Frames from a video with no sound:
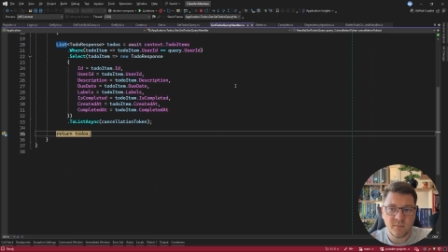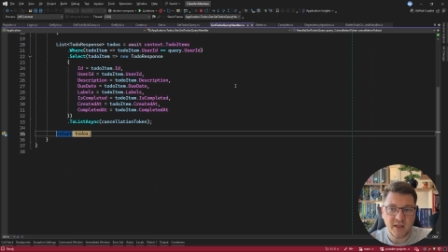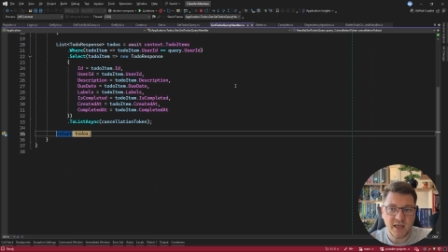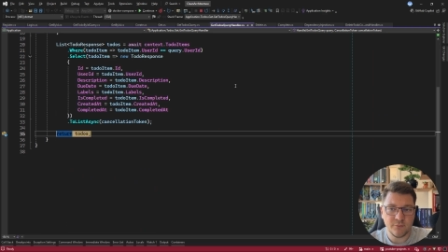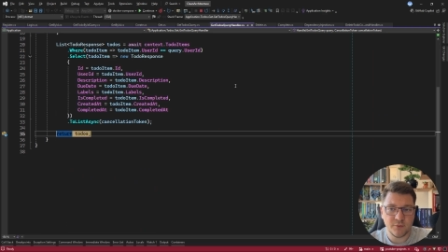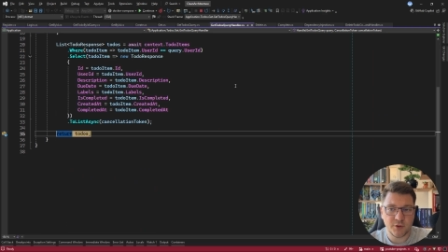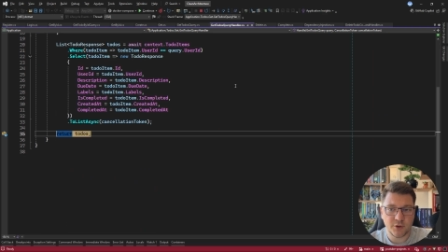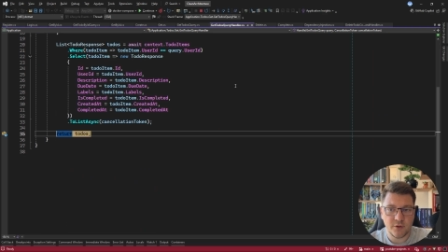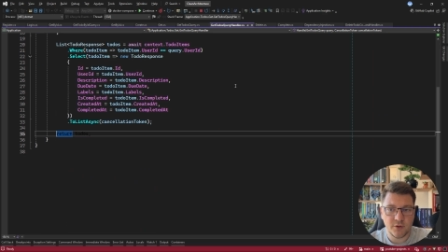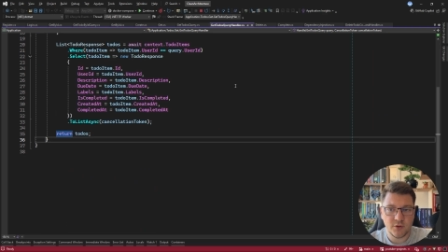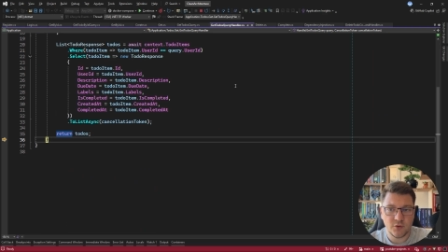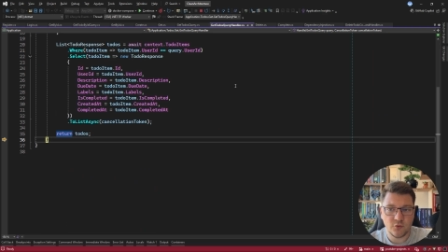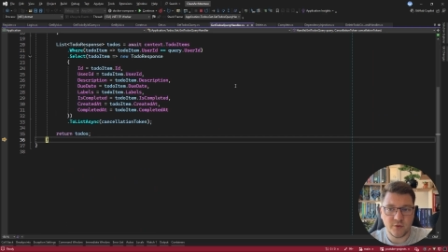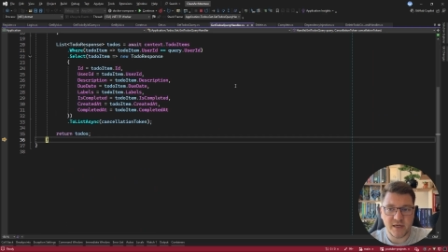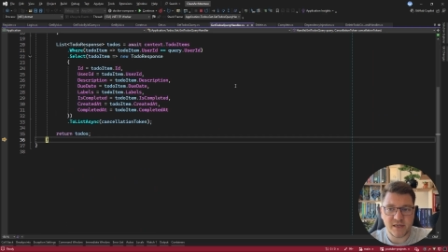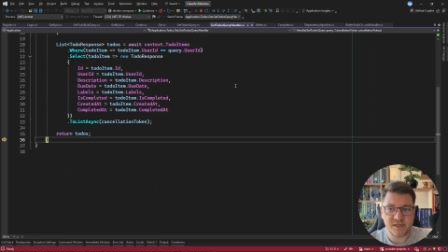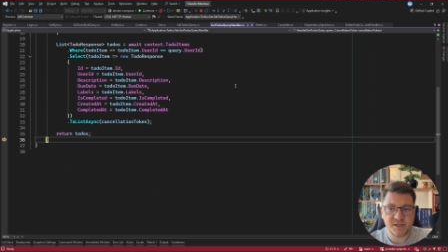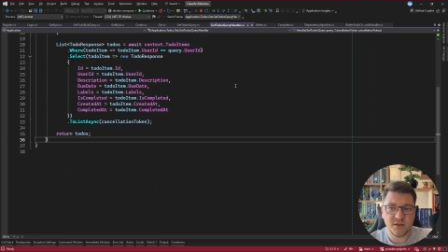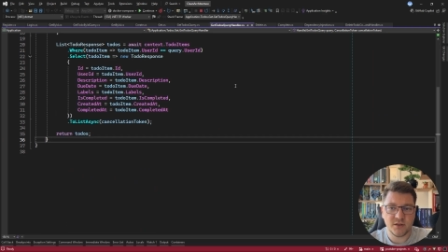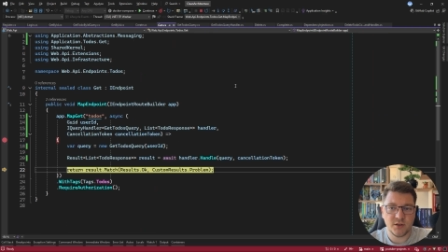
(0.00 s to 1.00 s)
and we're going to
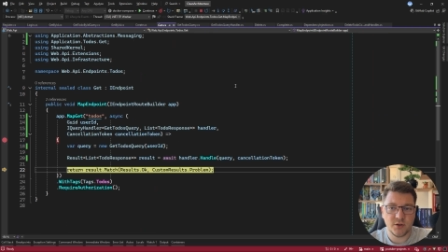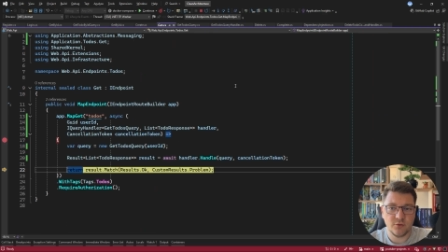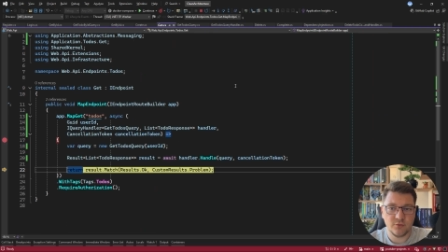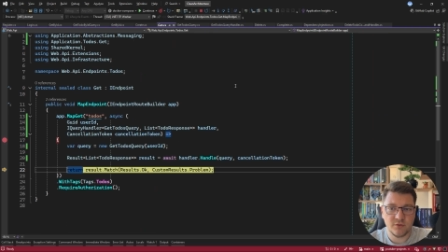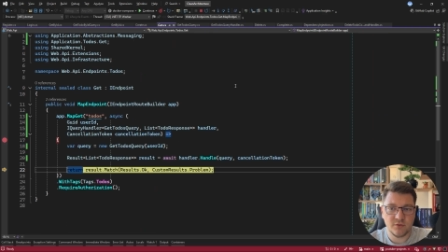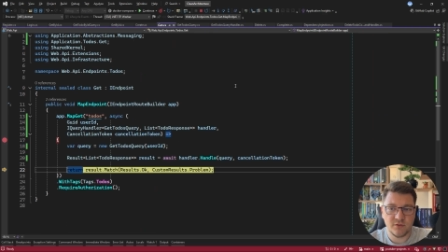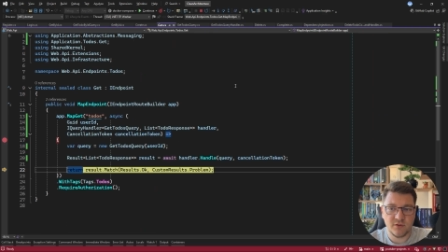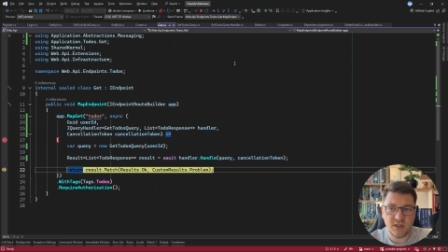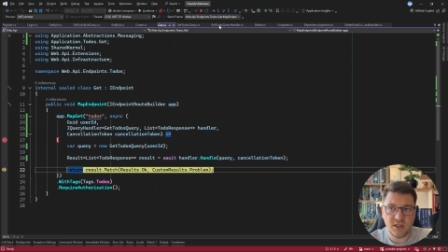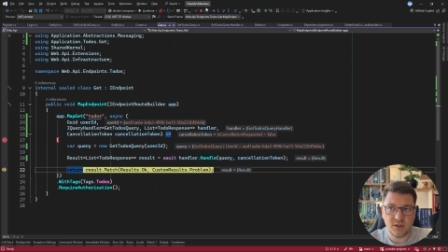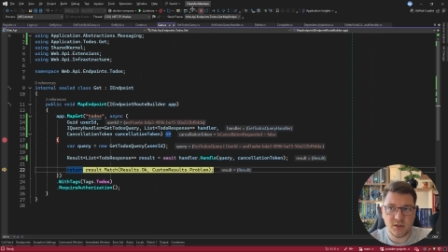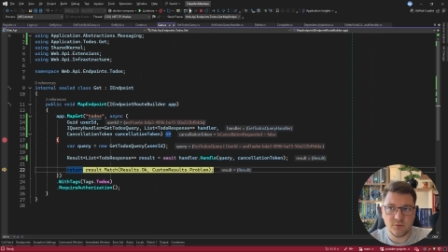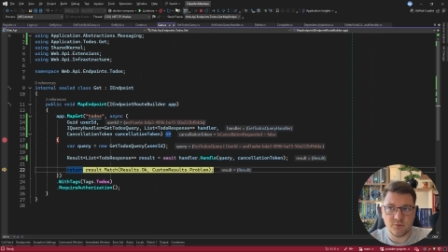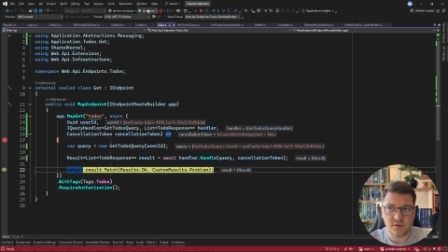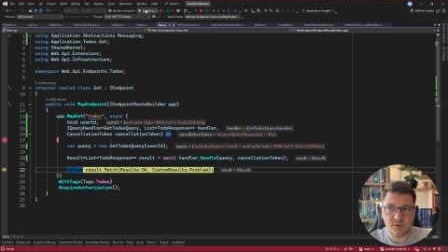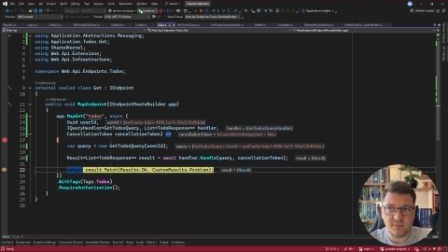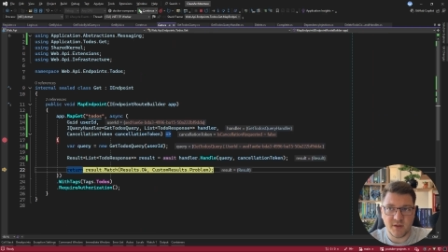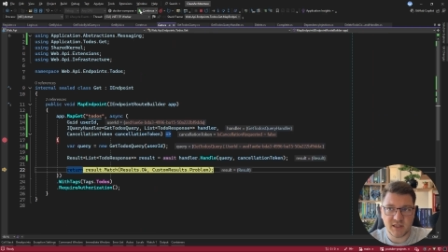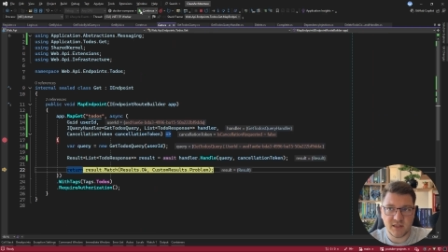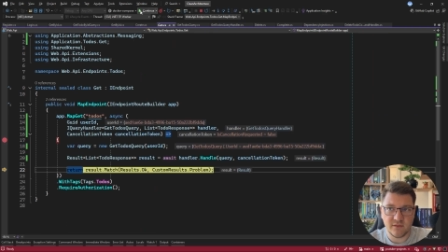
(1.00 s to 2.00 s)
execute the
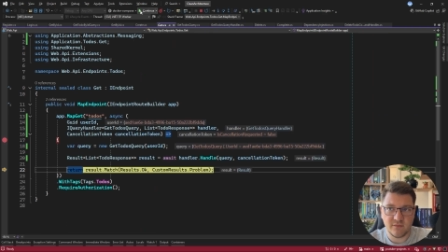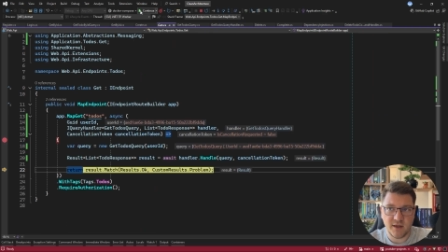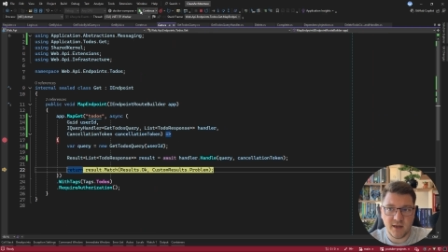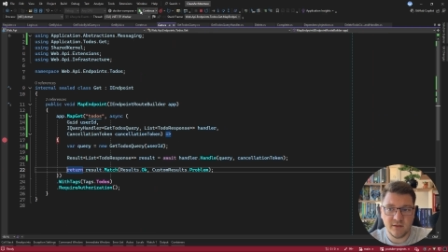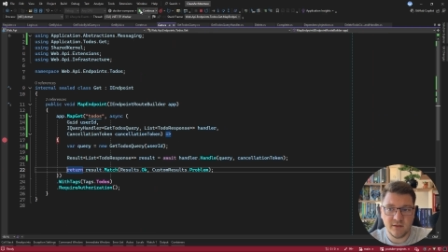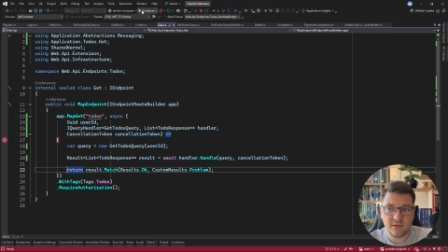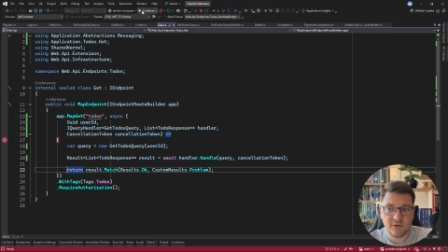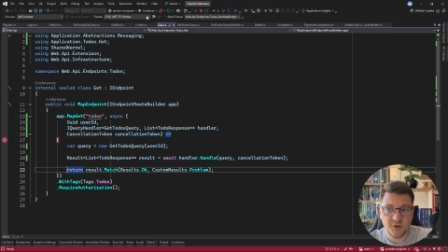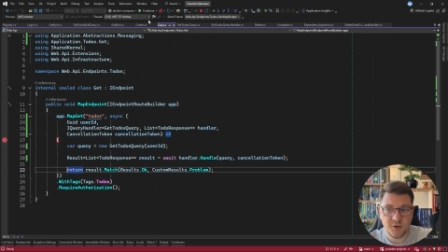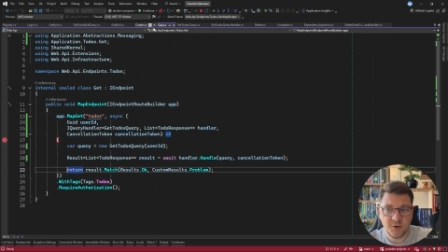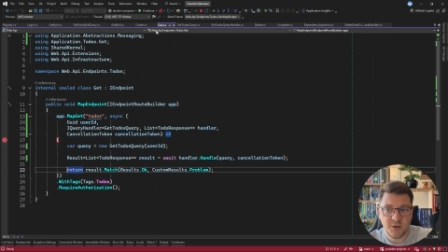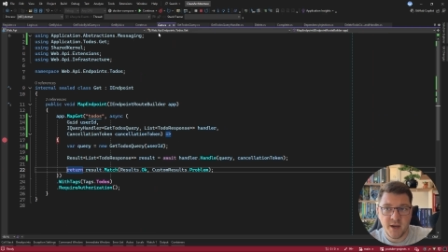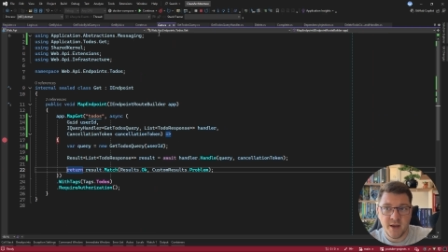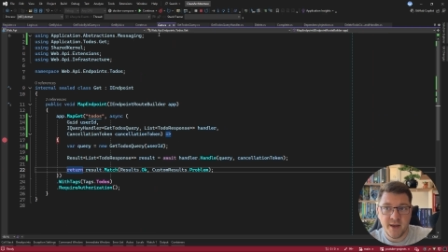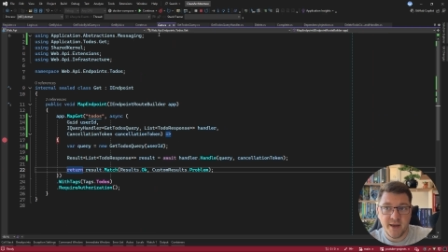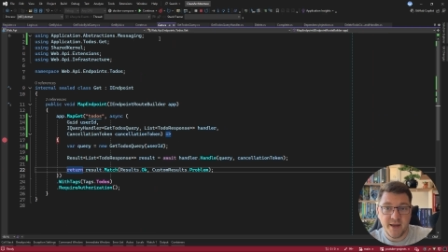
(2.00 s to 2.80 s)
respective handler